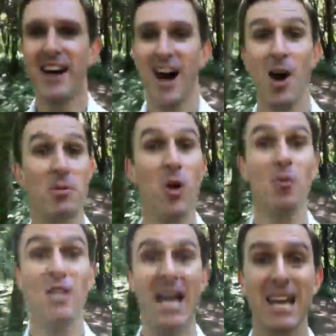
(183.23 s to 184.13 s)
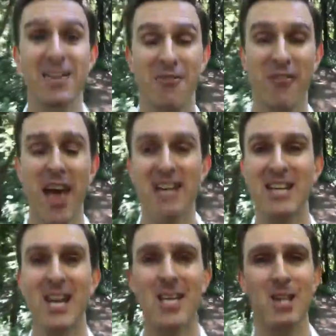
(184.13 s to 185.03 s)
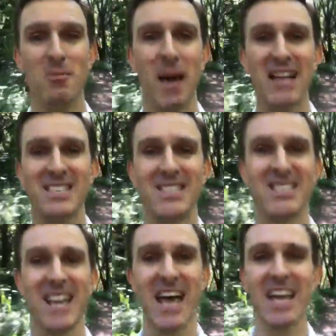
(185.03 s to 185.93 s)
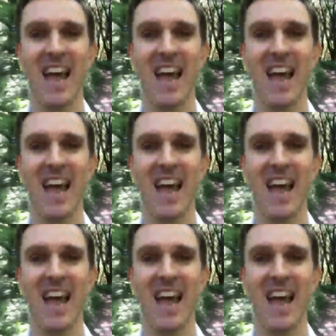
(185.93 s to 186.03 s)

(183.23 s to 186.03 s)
Hope your day fares a little better today.